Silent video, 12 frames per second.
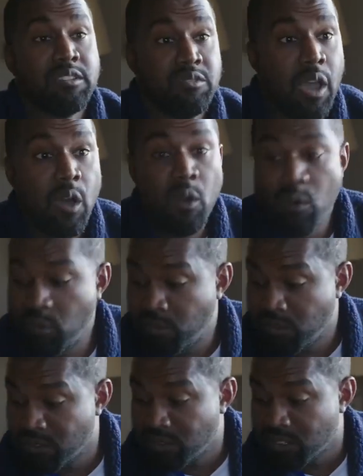no
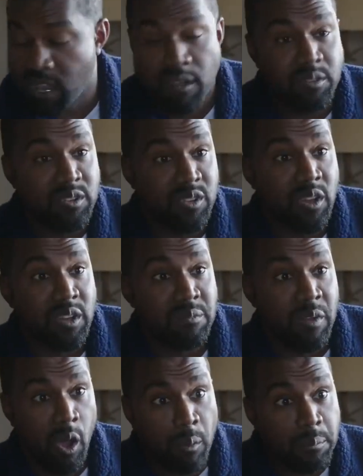covers on
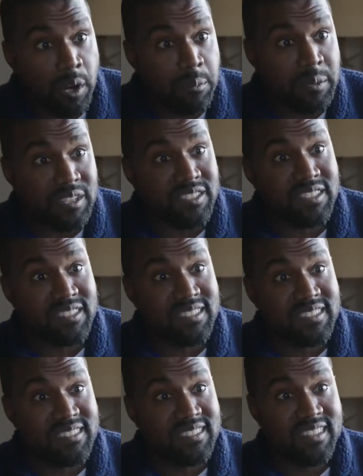him on purpose.
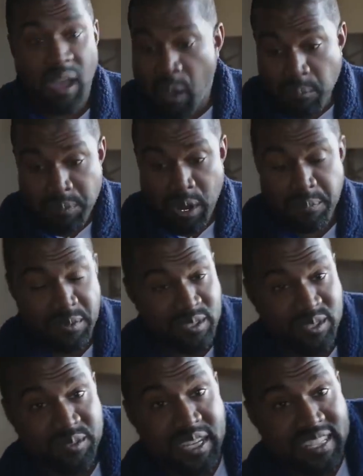On
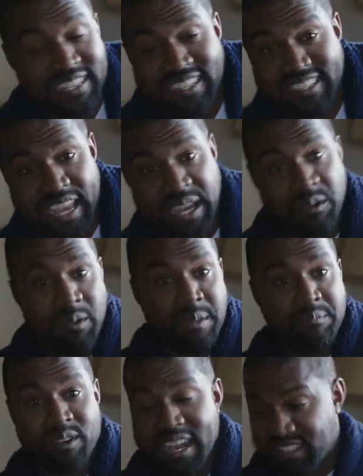purpose. We could just take
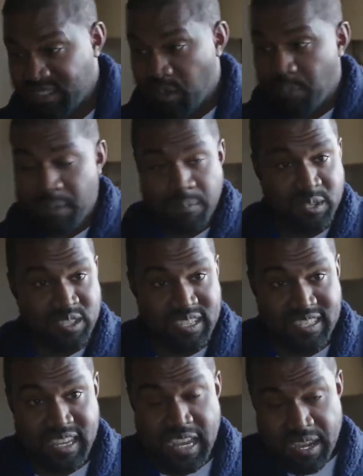away press, no
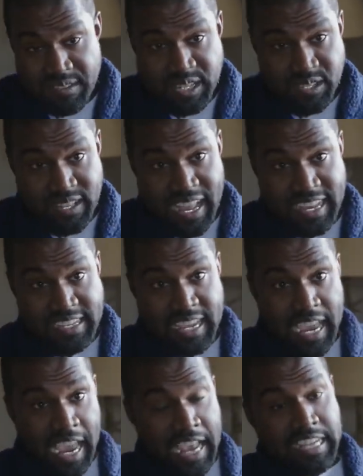publicists. We could do that.
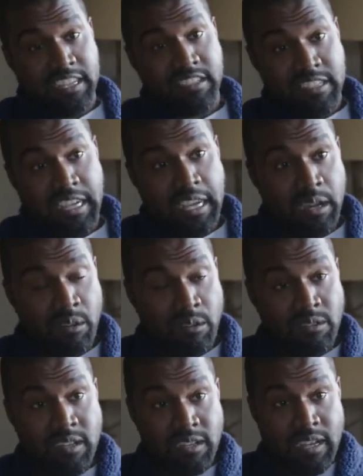And he
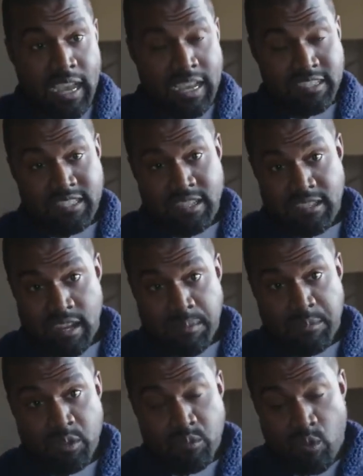still has the
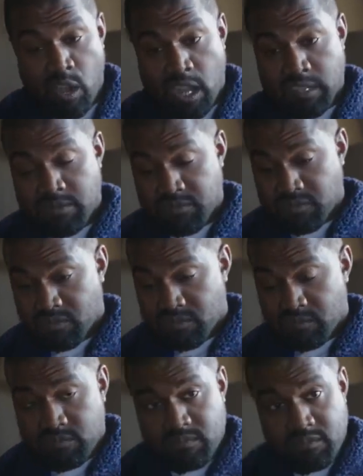#1
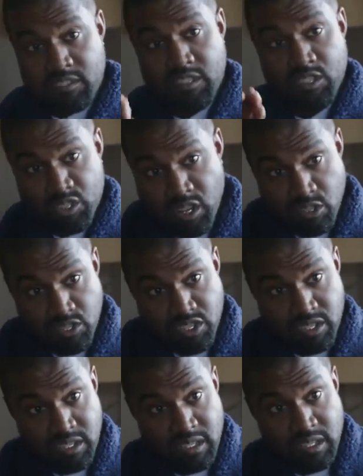
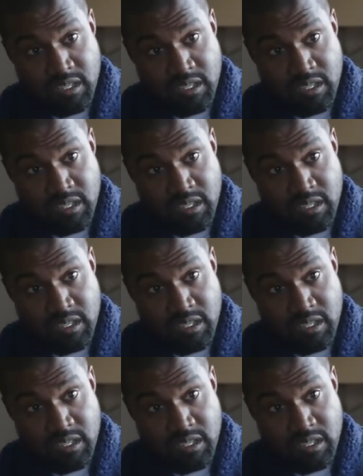searched